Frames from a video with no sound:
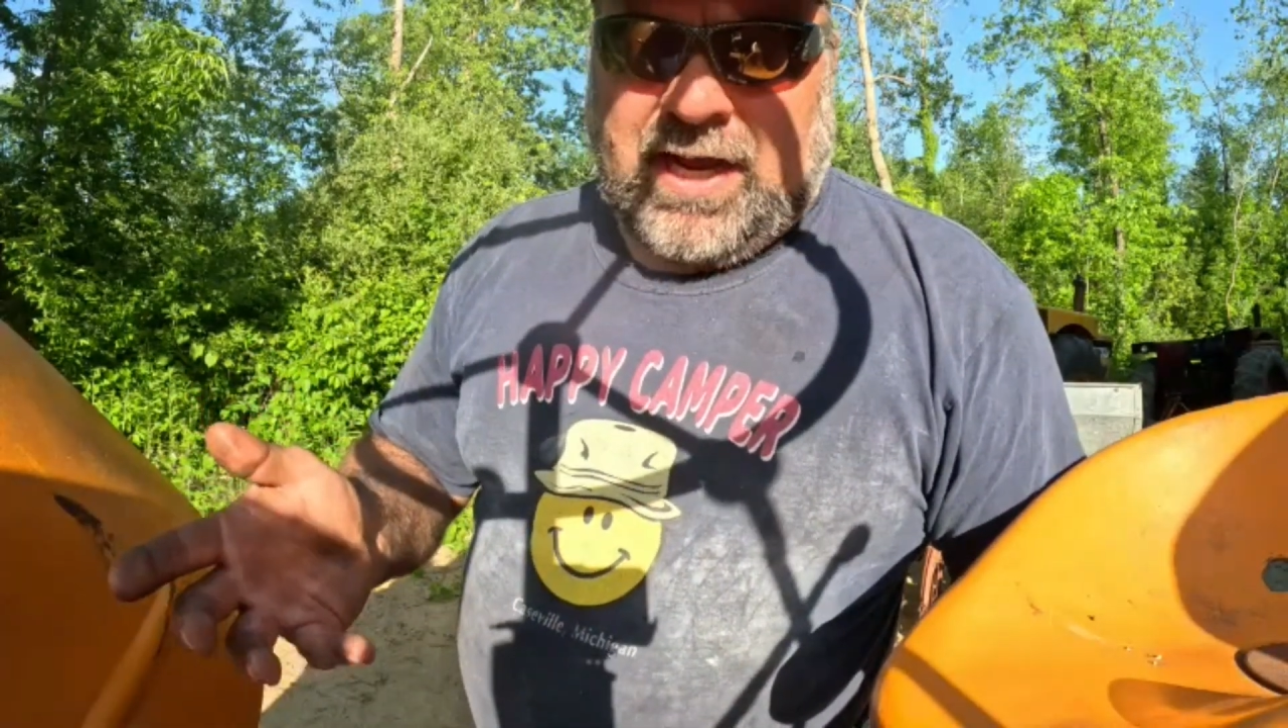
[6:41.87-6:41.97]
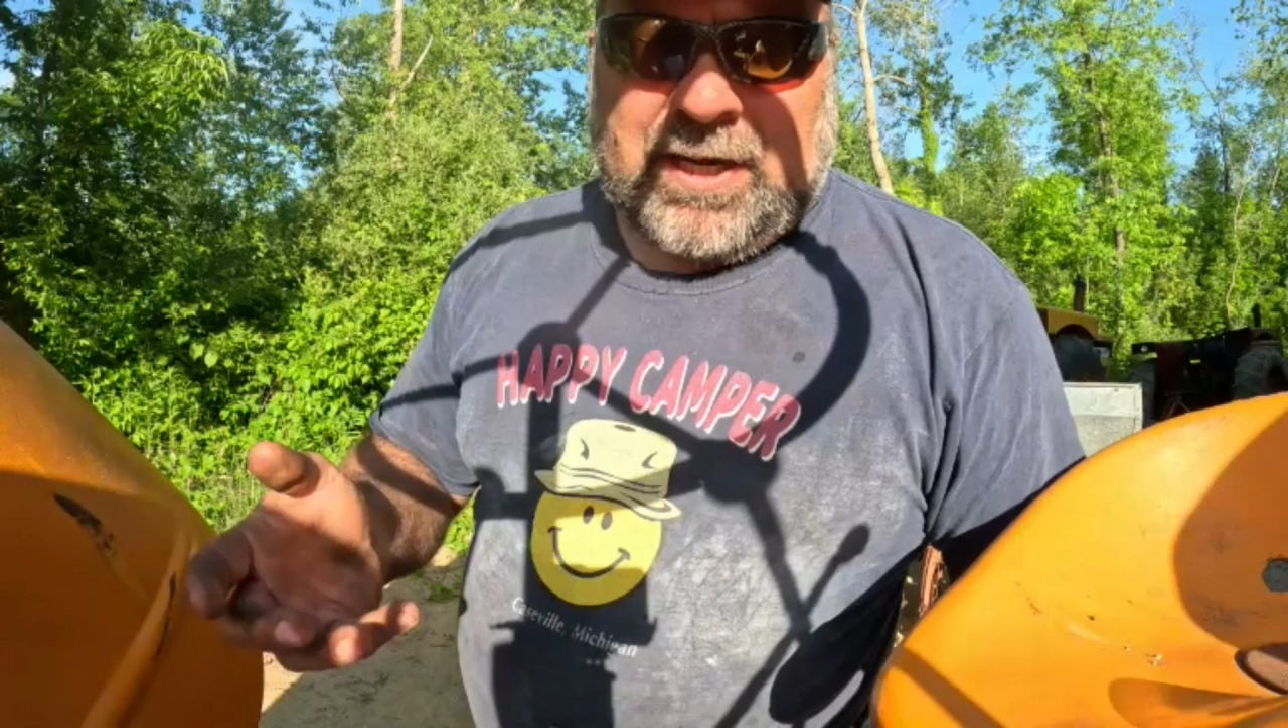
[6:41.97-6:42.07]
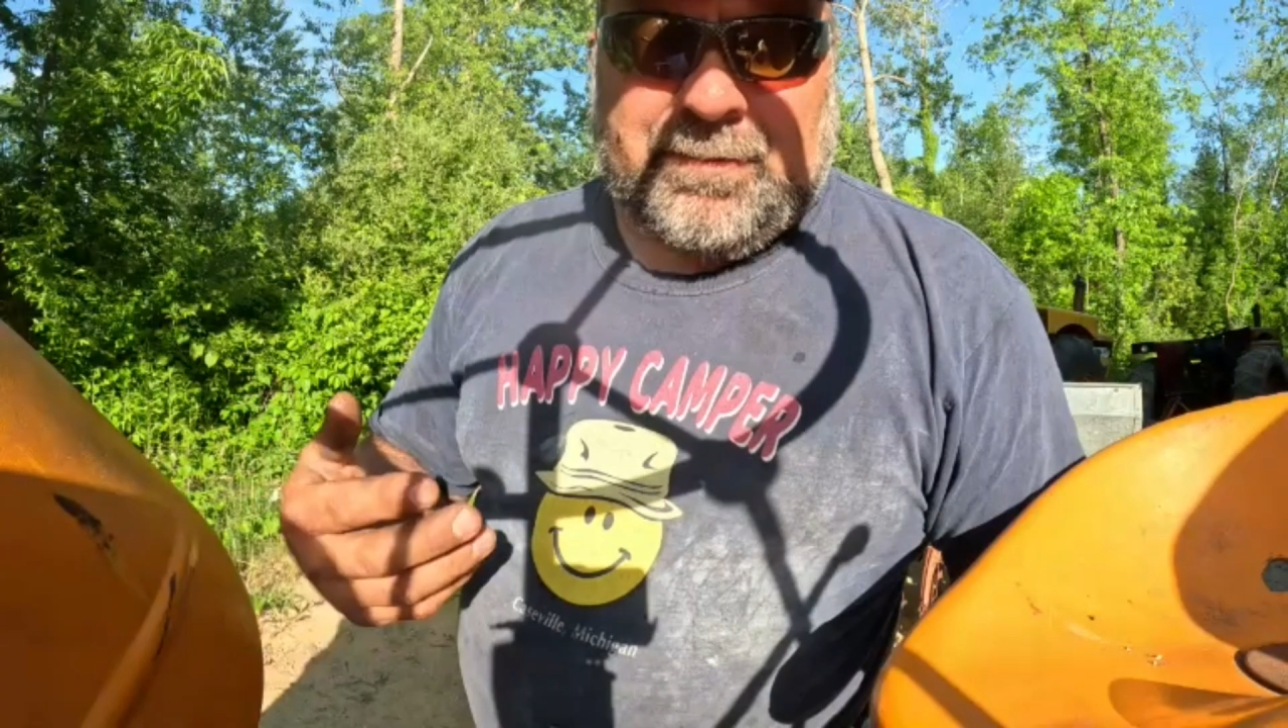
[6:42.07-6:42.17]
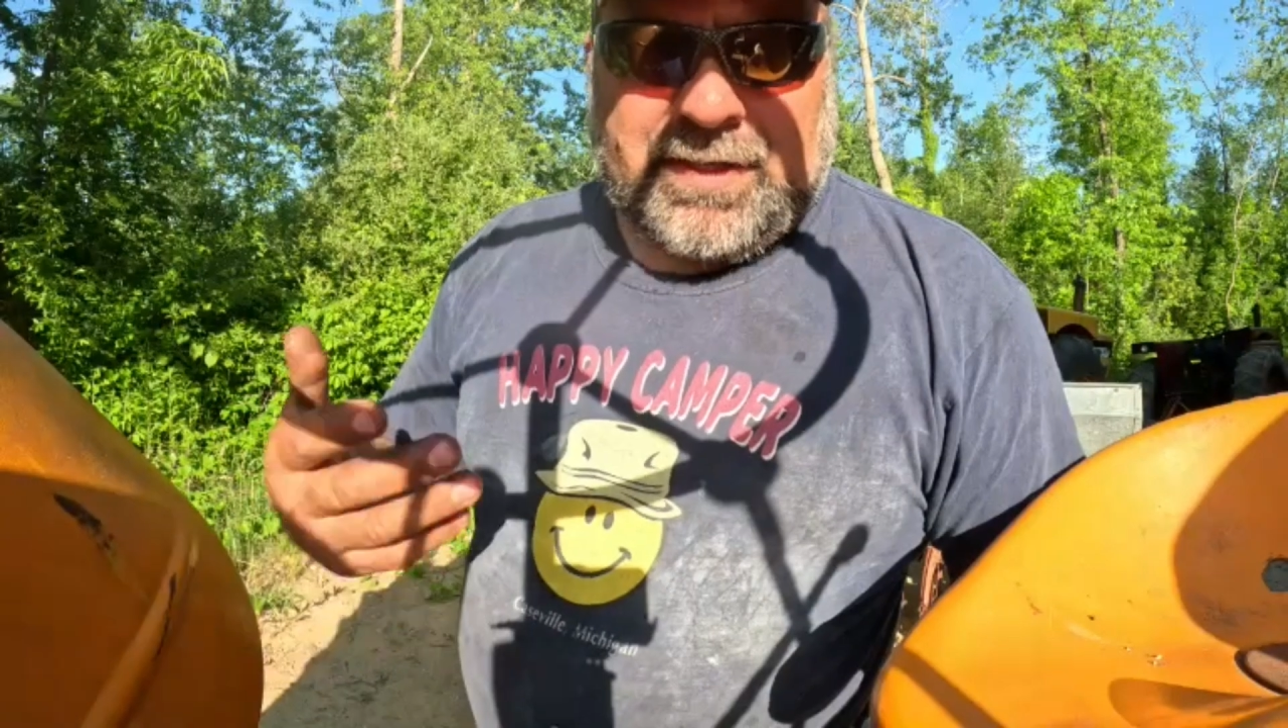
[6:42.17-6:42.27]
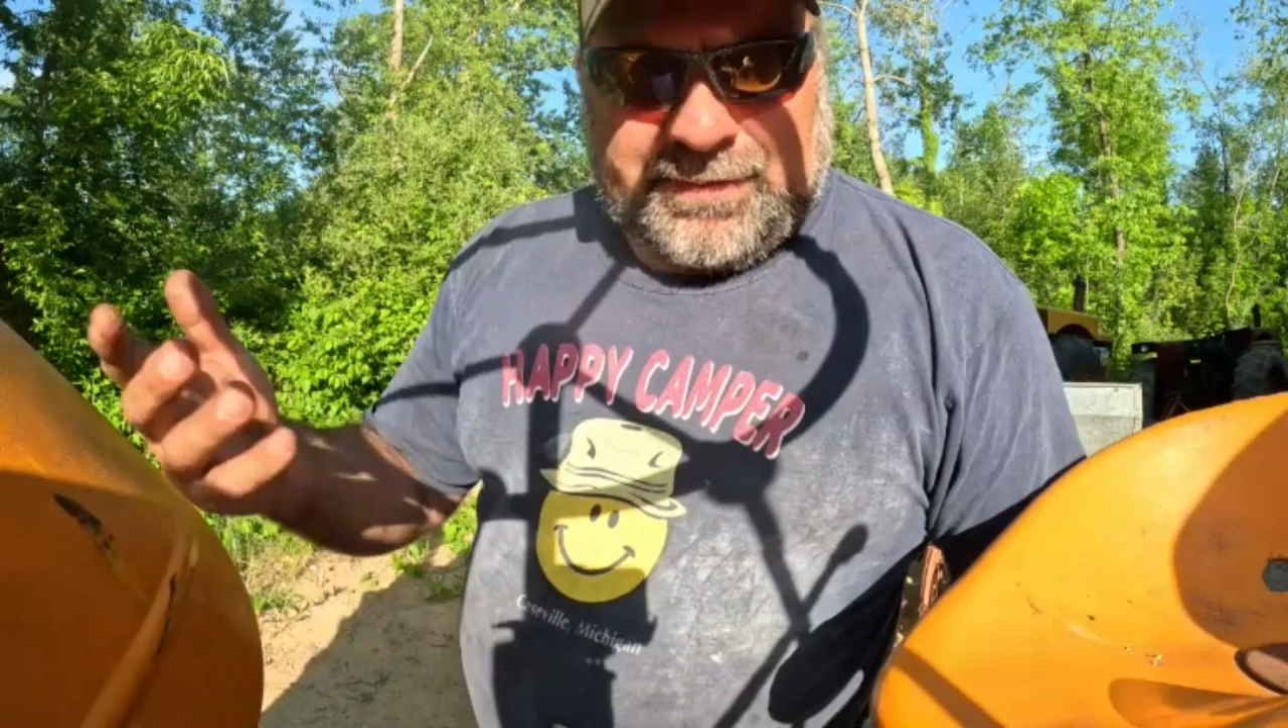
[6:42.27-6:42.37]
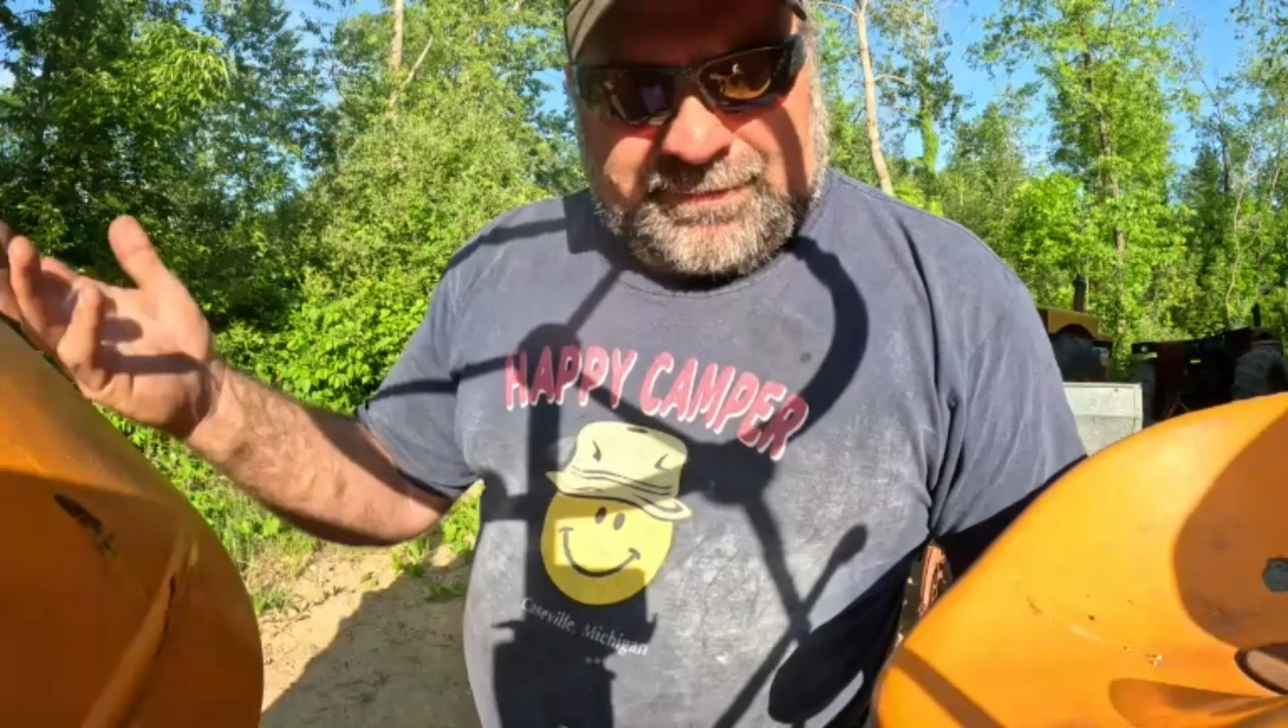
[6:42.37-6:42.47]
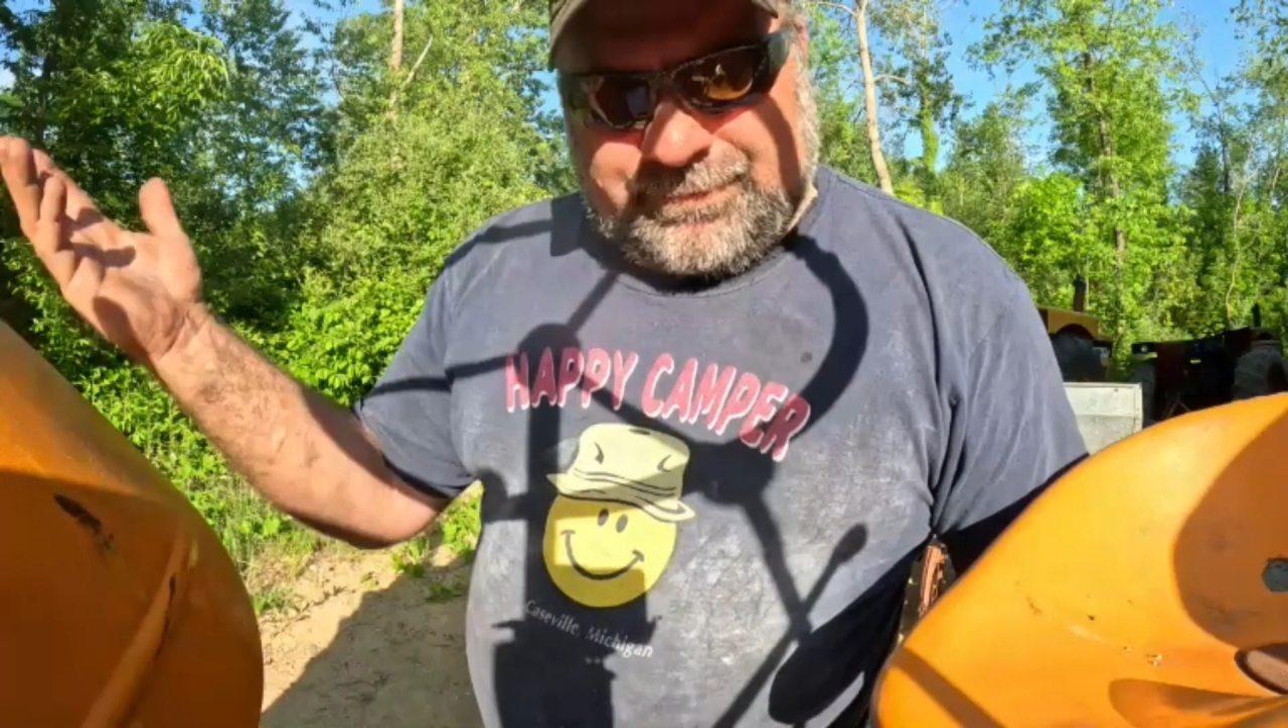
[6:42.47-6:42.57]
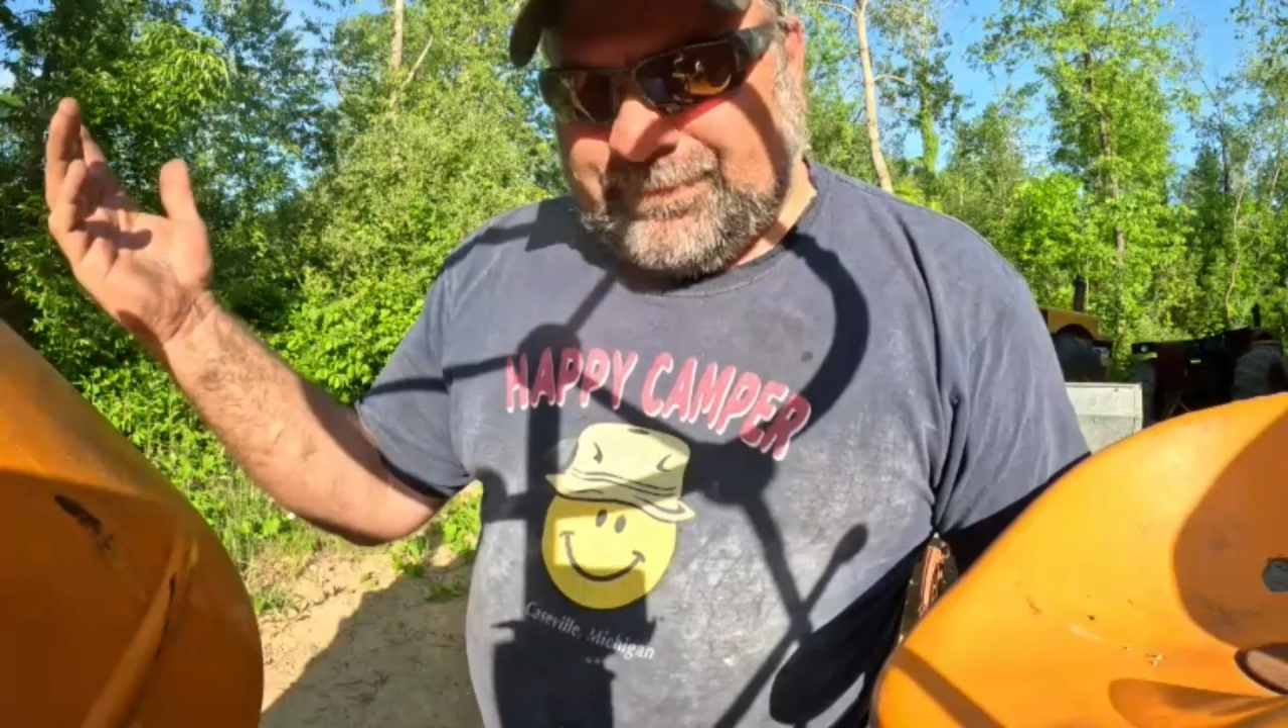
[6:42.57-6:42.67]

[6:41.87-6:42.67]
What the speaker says: on them that